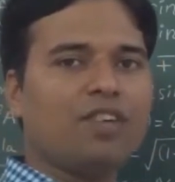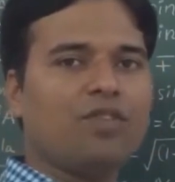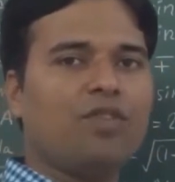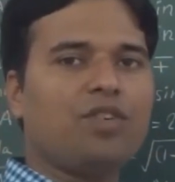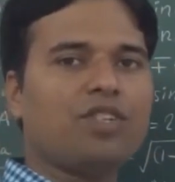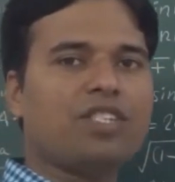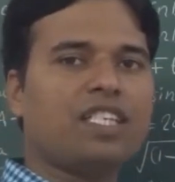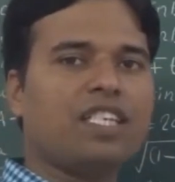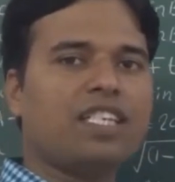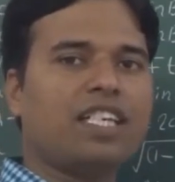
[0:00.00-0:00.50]

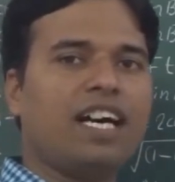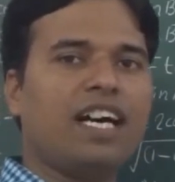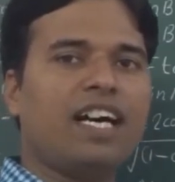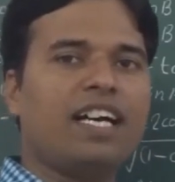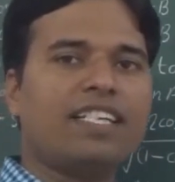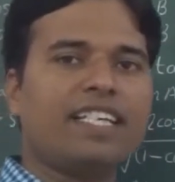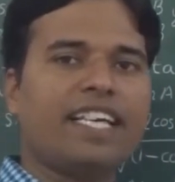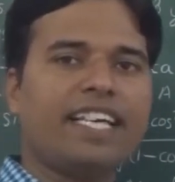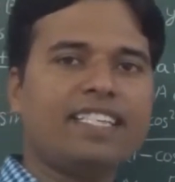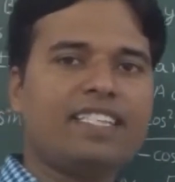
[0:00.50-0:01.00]
cos
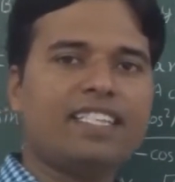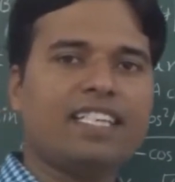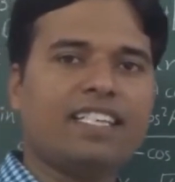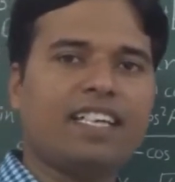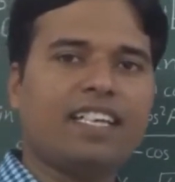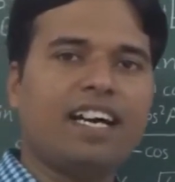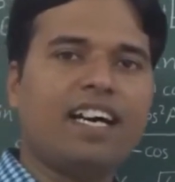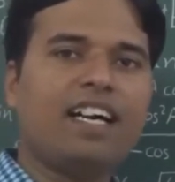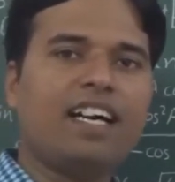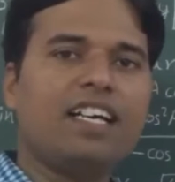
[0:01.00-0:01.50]
theta, tan
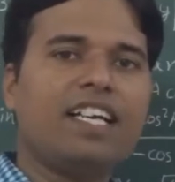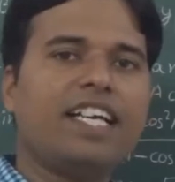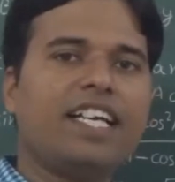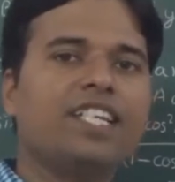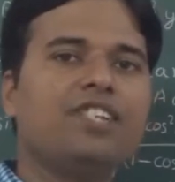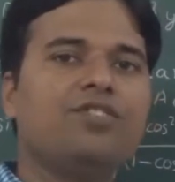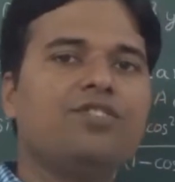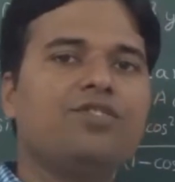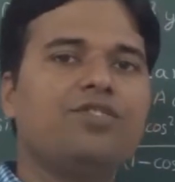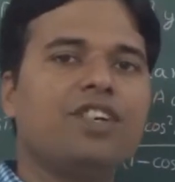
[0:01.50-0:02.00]
theta
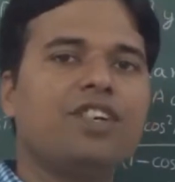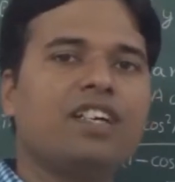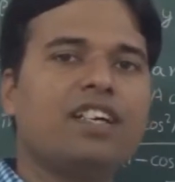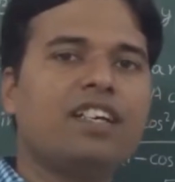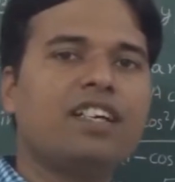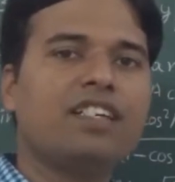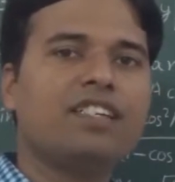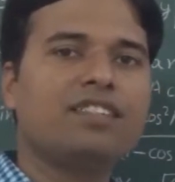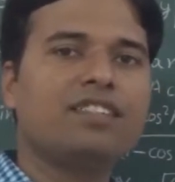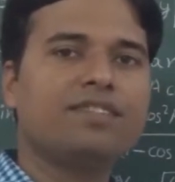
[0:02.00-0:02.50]
in
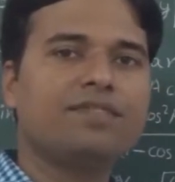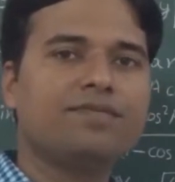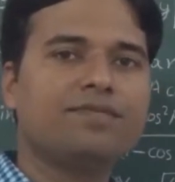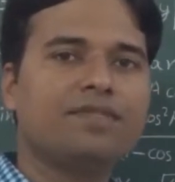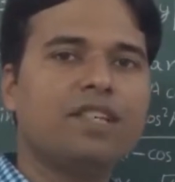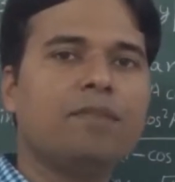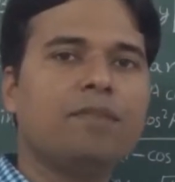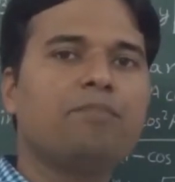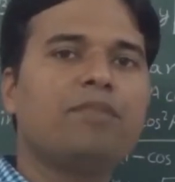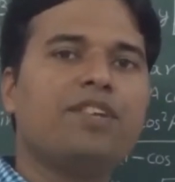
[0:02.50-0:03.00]
your
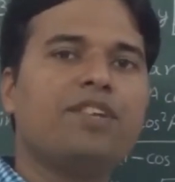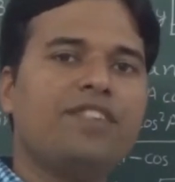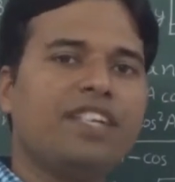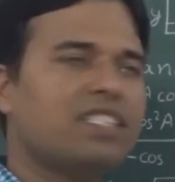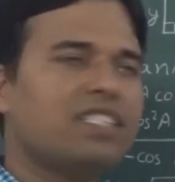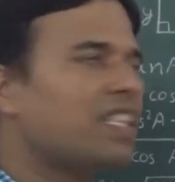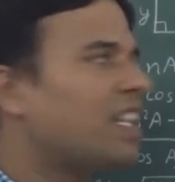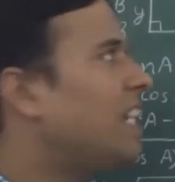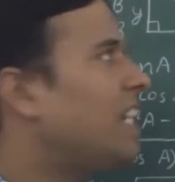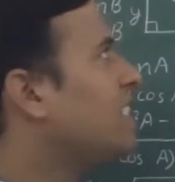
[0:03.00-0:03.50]
previous
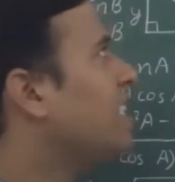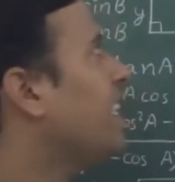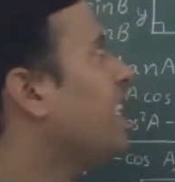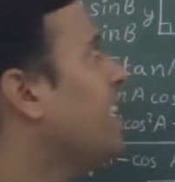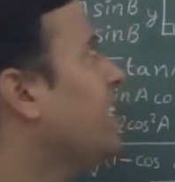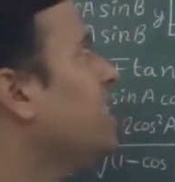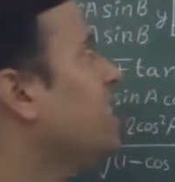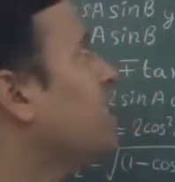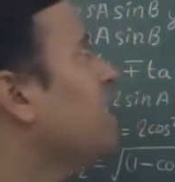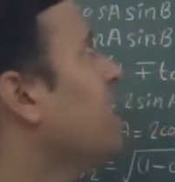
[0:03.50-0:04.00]

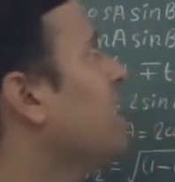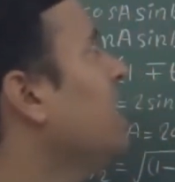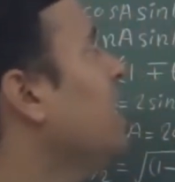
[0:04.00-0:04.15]
classes